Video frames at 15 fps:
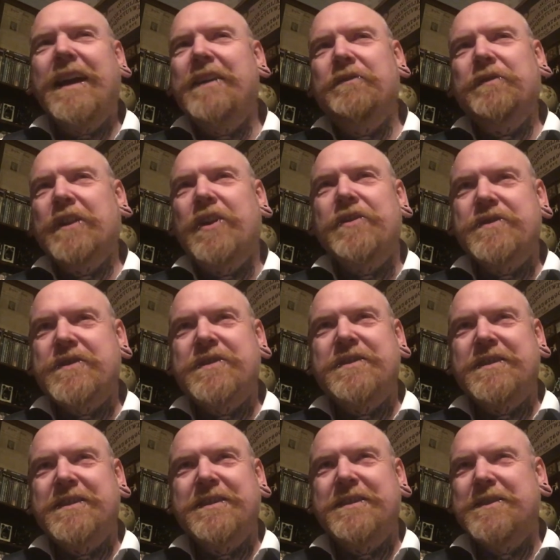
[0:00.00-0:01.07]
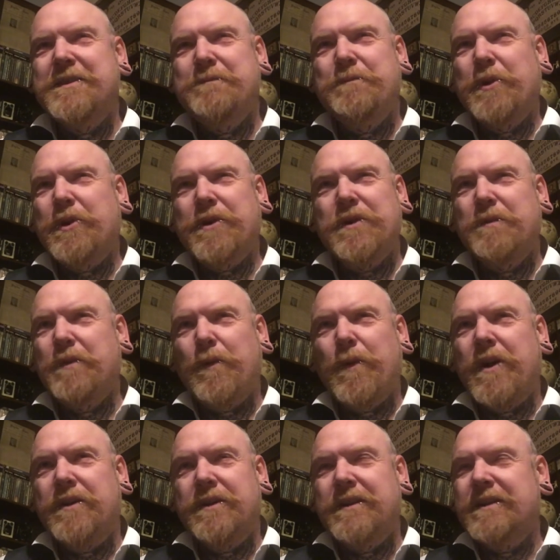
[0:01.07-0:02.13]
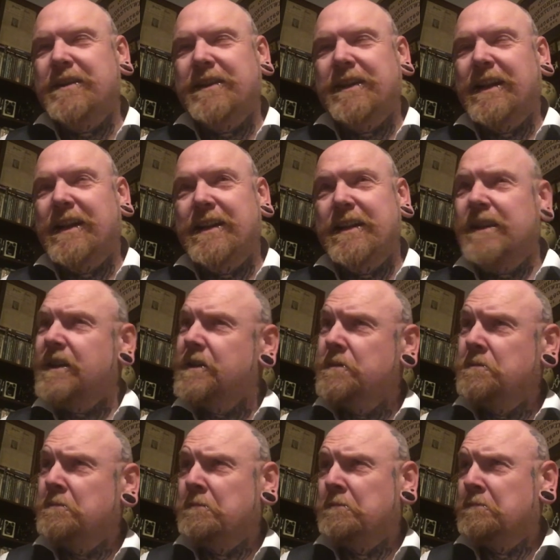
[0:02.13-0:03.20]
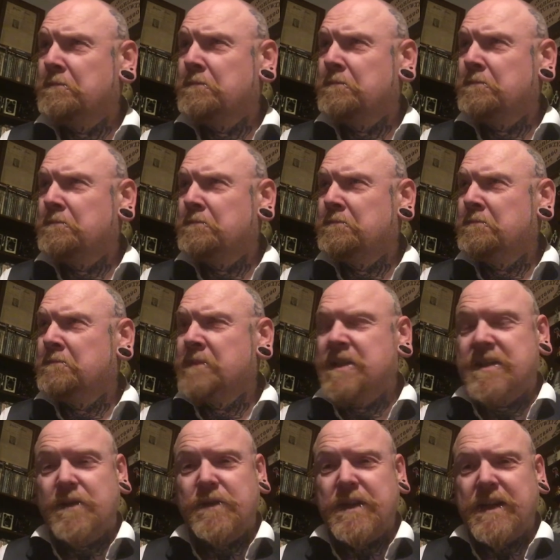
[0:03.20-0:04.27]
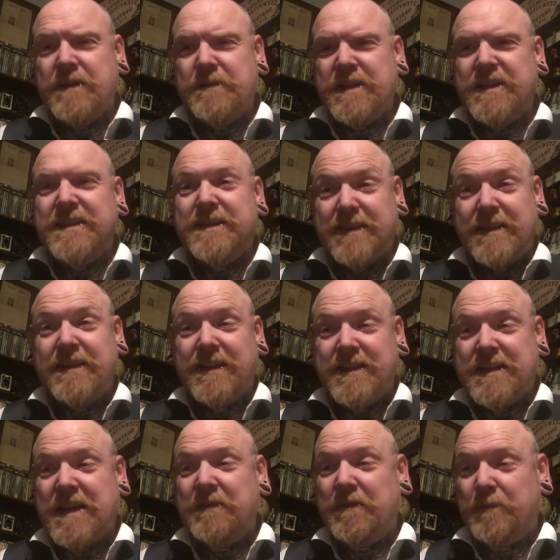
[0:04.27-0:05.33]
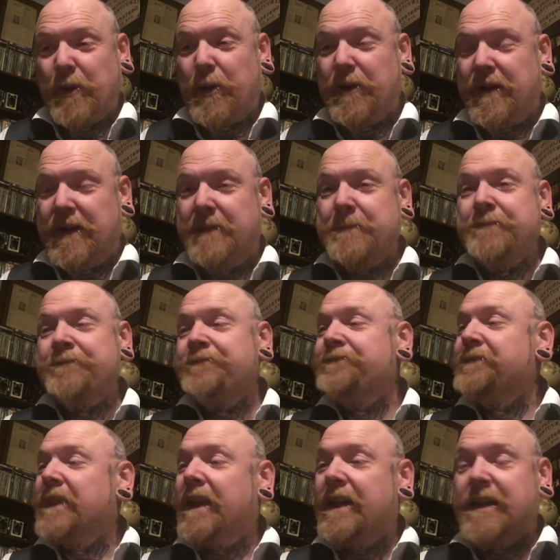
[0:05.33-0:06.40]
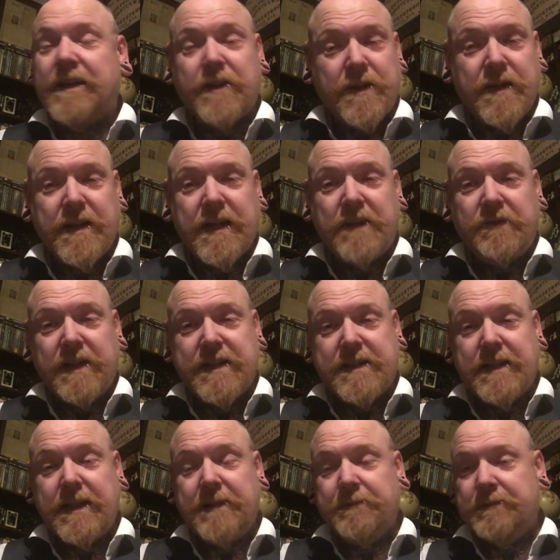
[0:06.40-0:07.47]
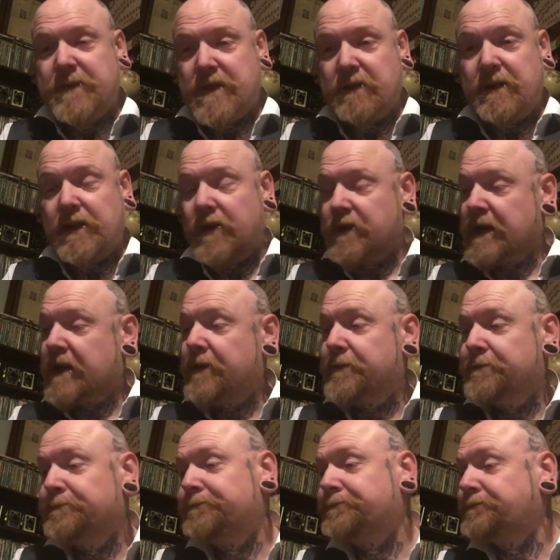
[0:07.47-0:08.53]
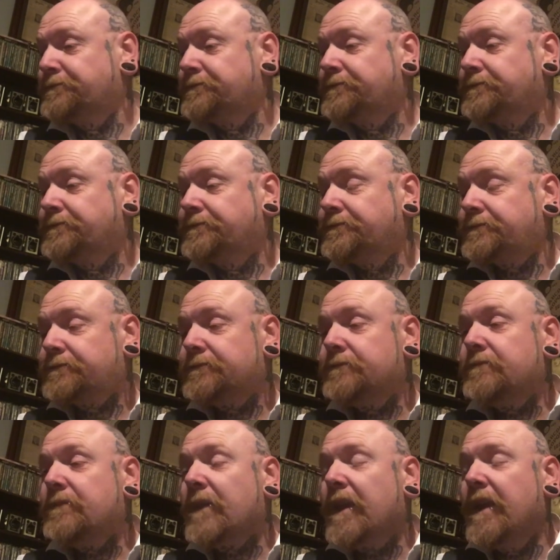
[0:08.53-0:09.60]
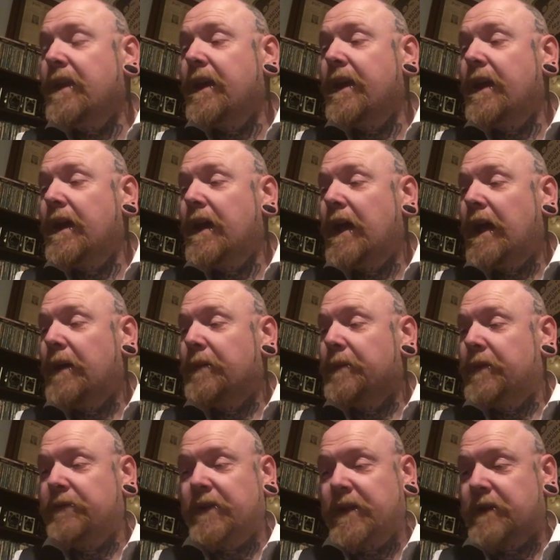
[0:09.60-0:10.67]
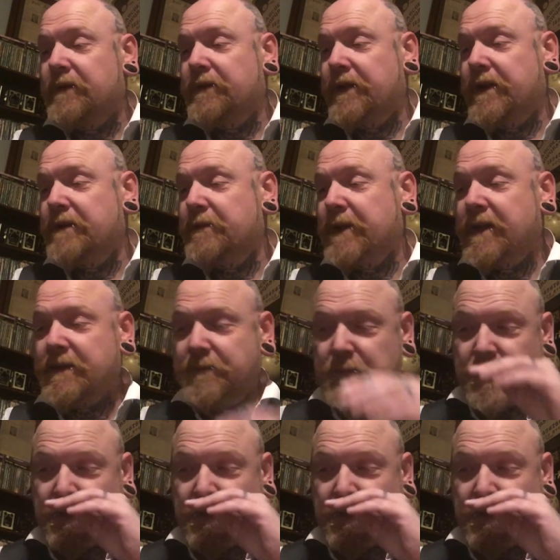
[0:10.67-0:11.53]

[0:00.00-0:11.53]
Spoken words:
lost book number one like two times. This is the third time I bought it, and I got it again recently during lockdown. A very good friend of mine and book